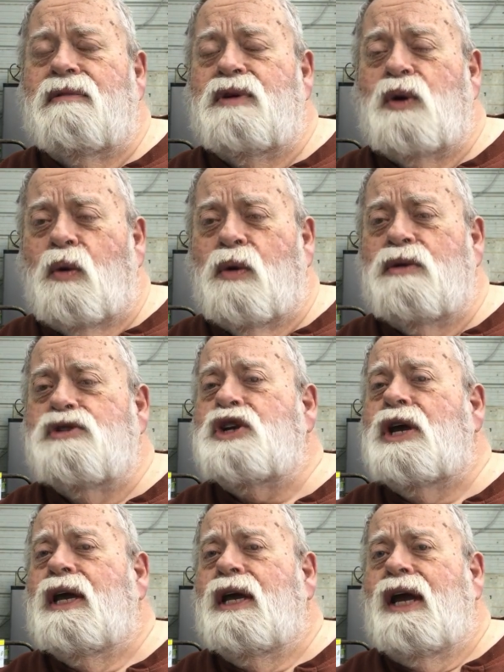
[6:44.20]
doors
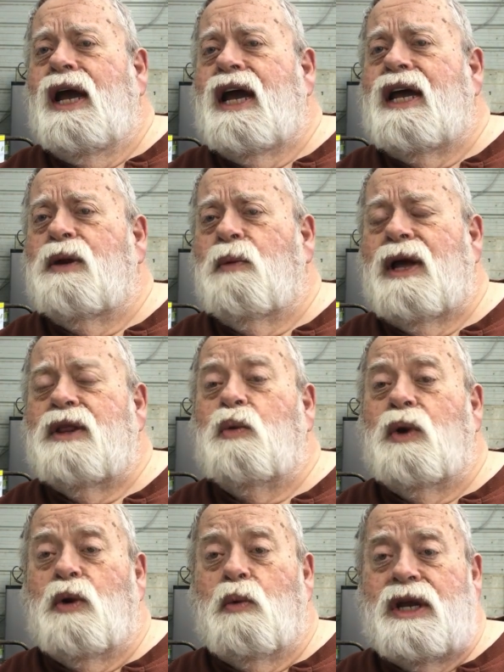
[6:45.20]
and around the
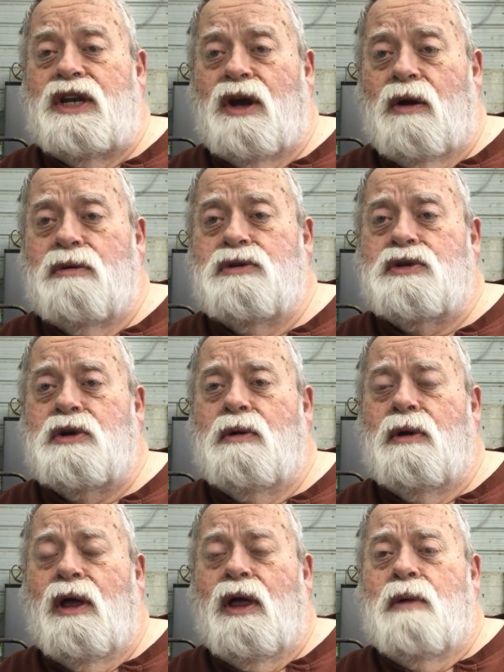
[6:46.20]
rear windows
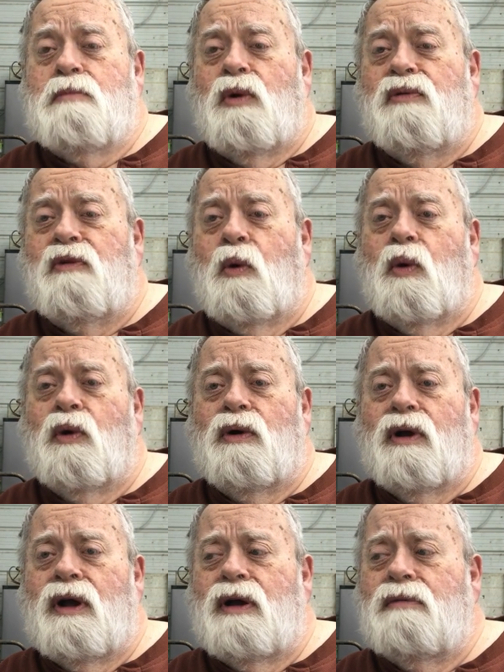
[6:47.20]

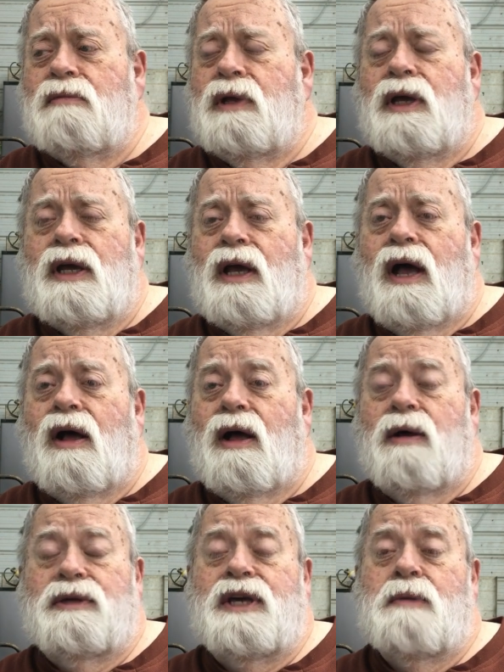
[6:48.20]
before
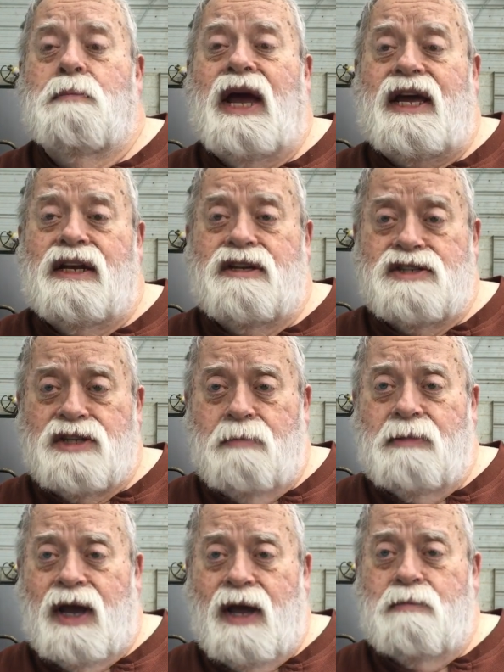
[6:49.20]
I'll get them painted
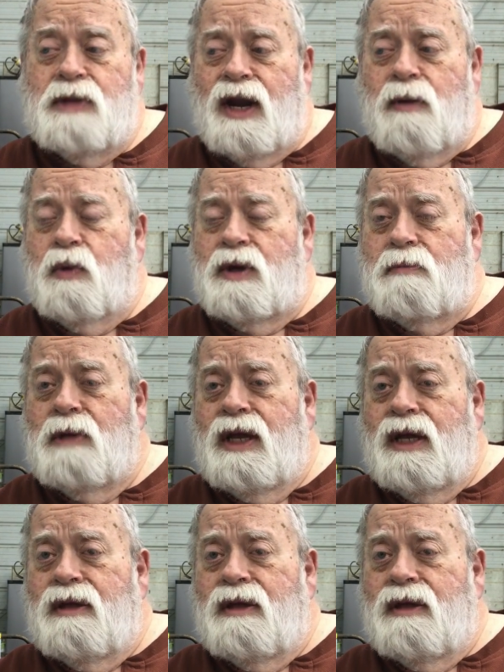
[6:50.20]
sometime, but I want them,